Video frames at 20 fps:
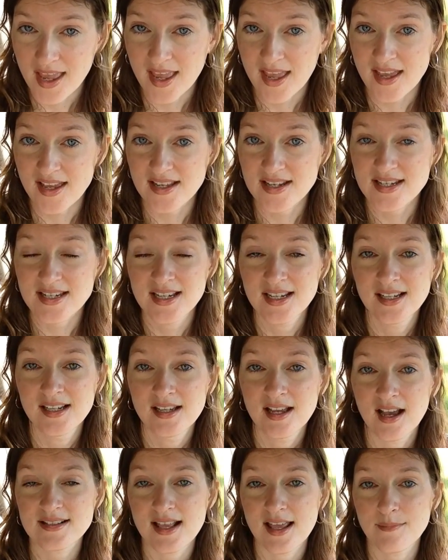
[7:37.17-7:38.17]
and
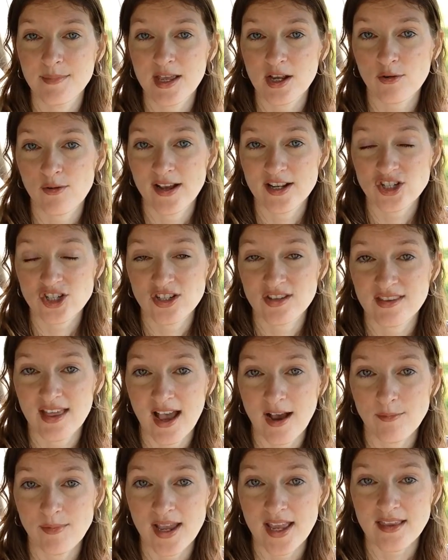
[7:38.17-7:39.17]
send me a question
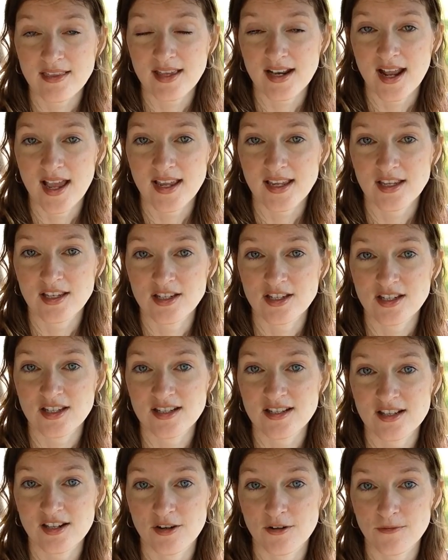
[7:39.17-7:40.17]
that way that I could
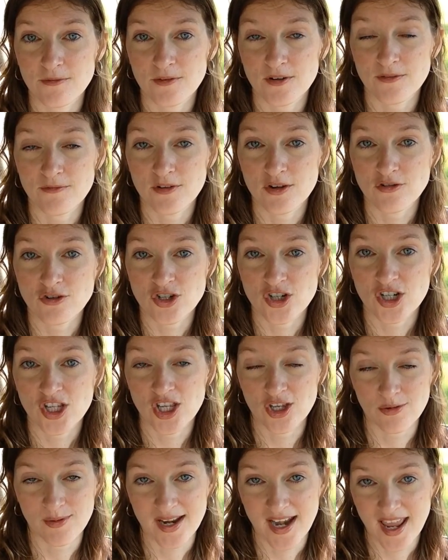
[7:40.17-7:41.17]
consider for a future
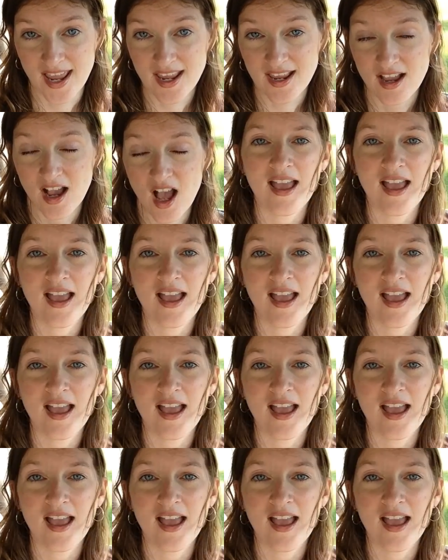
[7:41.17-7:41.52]
Q&A.